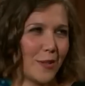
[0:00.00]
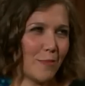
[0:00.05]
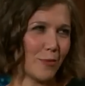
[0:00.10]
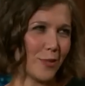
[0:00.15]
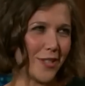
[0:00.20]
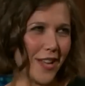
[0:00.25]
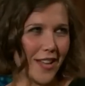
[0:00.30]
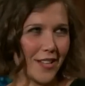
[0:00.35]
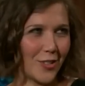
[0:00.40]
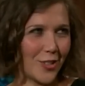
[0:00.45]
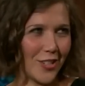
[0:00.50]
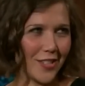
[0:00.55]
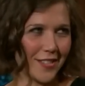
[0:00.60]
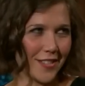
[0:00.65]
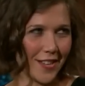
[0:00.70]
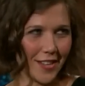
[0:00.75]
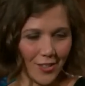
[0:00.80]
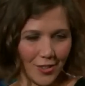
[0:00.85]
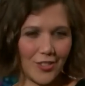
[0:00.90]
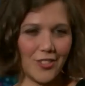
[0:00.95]
pretentious
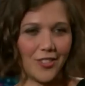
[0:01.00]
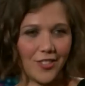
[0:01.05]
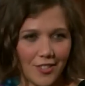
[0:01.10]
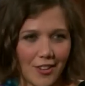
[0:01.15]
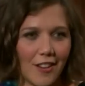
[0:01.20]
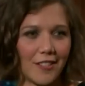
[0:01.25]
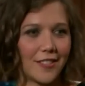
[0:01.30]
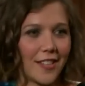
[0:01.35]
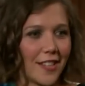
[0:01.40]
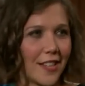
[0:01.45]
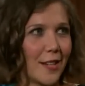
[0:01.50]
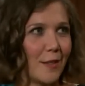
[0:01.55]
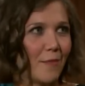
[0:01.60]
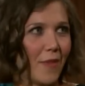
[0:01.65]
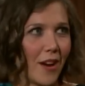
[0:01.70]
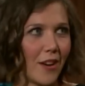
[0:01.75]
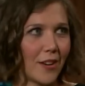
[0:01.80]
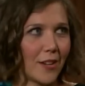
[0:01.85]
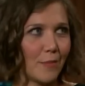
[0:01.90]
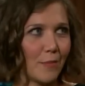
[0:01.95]
and I should just talk like an
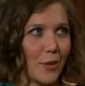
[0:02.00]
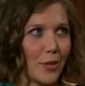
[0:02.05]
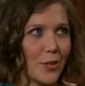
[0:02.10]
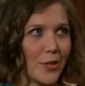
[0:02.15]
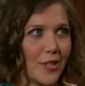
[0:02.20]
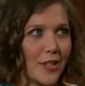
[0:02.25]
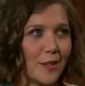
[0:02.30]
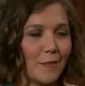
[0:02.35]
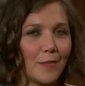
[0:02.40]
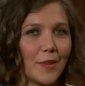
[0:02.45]
American person,